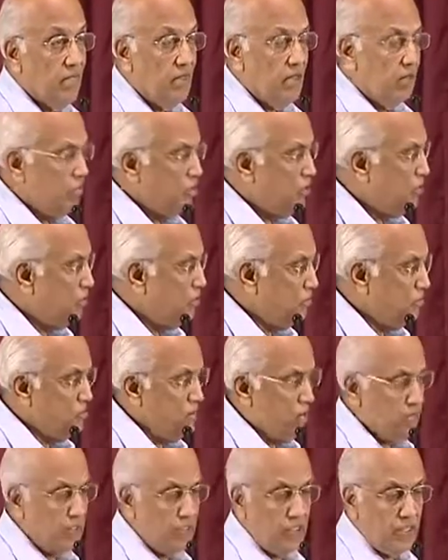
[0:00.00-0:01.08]
There was no
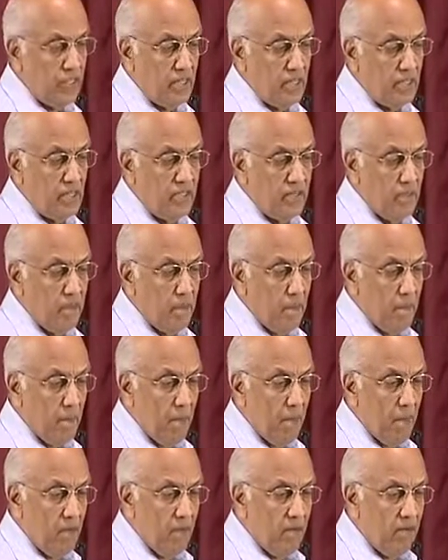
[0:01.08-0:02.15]
promise that
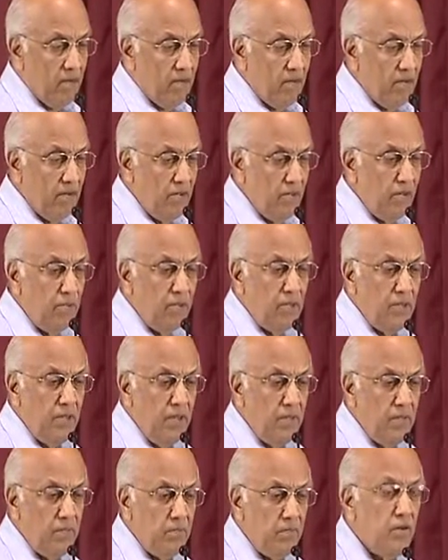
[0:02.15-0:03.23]
you will
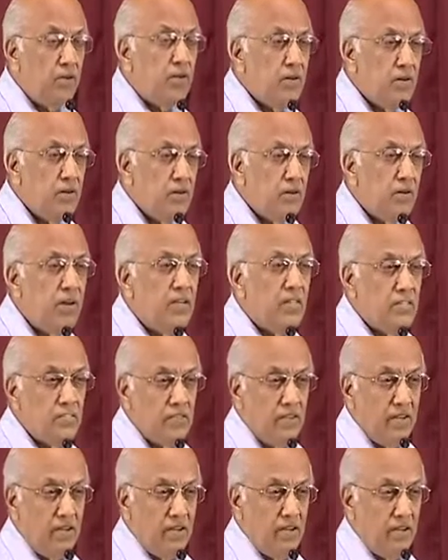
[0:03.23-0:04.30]
be more
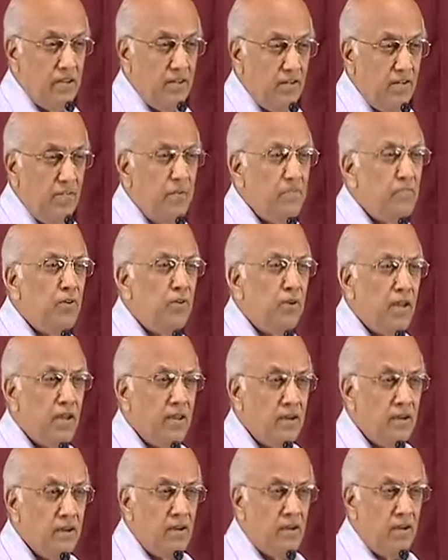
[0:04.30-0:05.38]
Christ-like, you'll be more
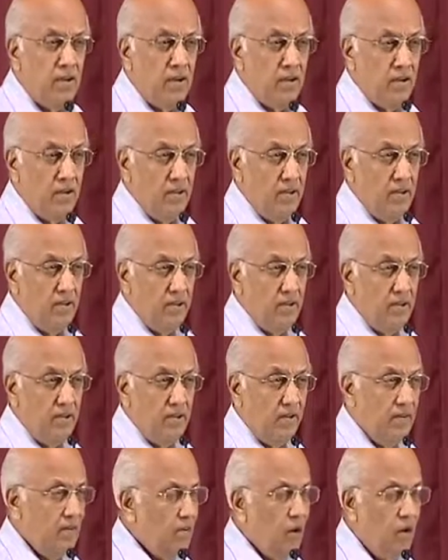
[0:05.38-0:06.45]
like God.
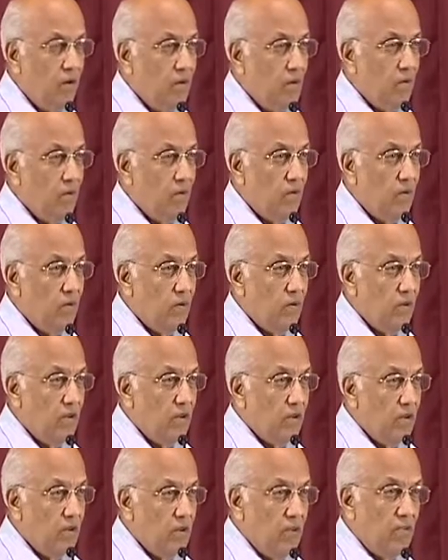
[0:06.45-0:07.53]
No.
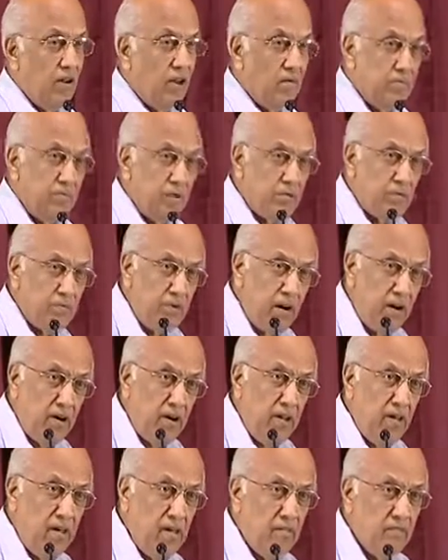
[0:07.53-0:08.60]
You'll have
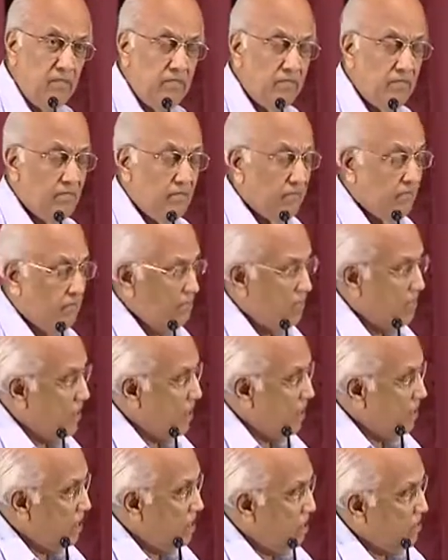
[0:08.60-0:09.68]
prosperity.
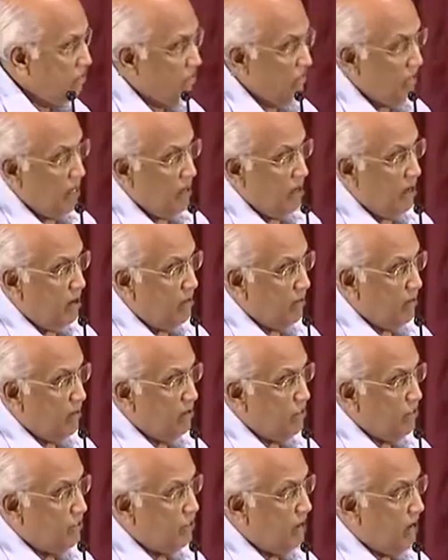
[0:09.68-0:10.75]
How do you
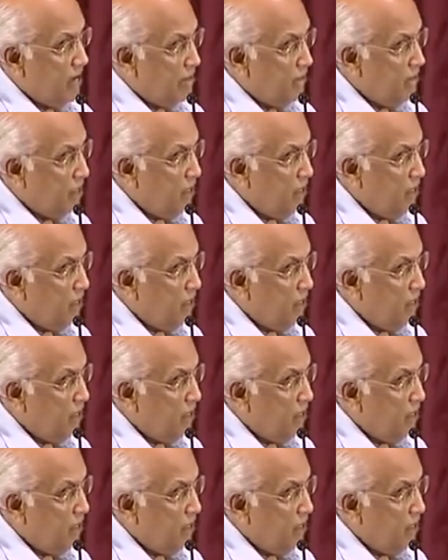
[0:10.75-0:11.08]
describe